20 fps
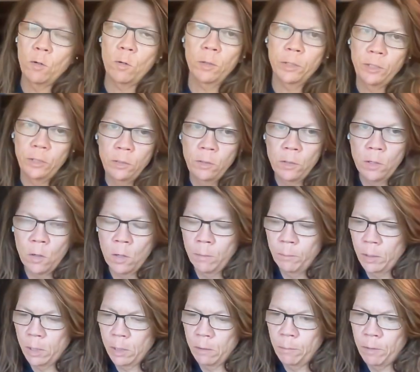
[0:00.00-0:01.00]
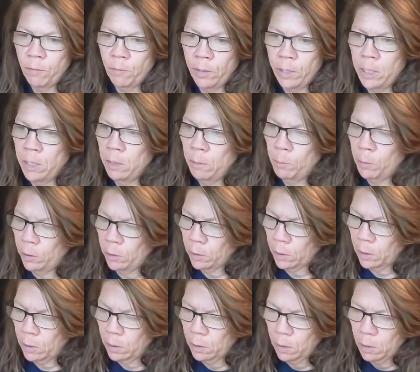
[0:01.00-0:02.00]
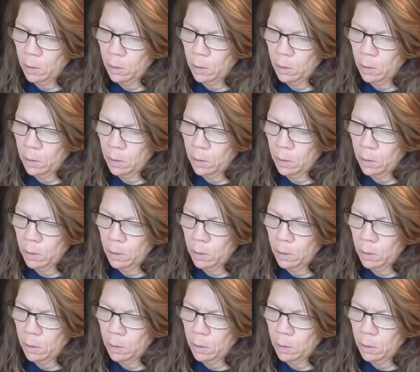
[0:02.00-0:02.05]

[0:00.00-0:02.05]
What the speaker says: course, I'm going to be reading the book.